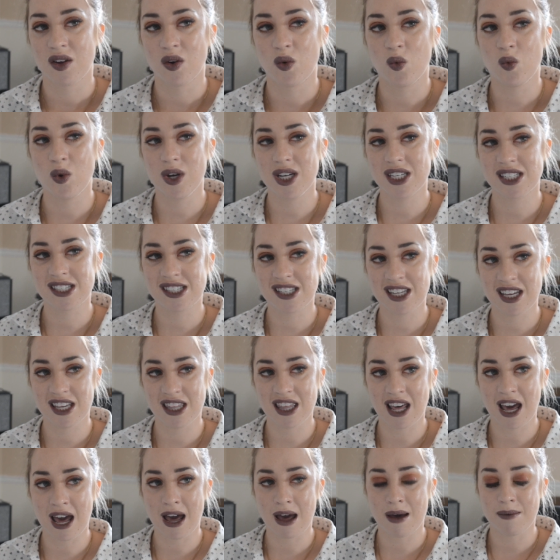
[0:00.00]
we see
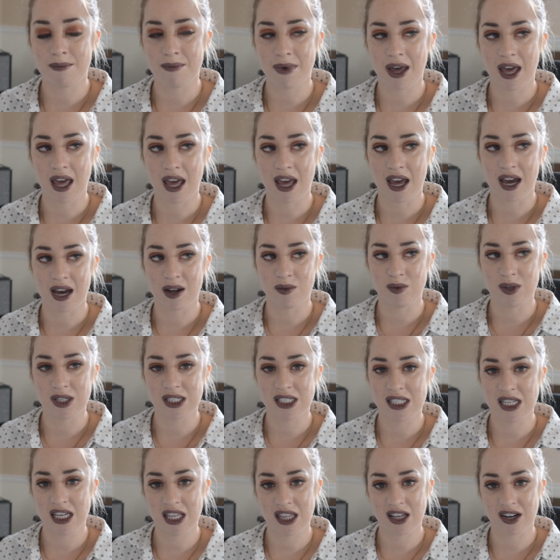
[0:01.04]
them and we
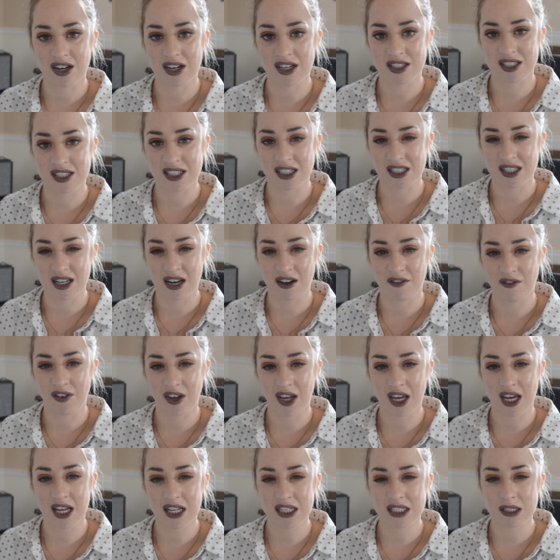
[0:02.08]
see their
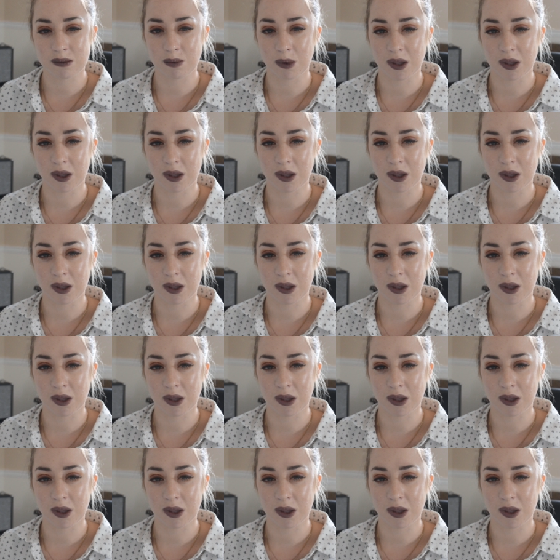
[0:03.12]
significance,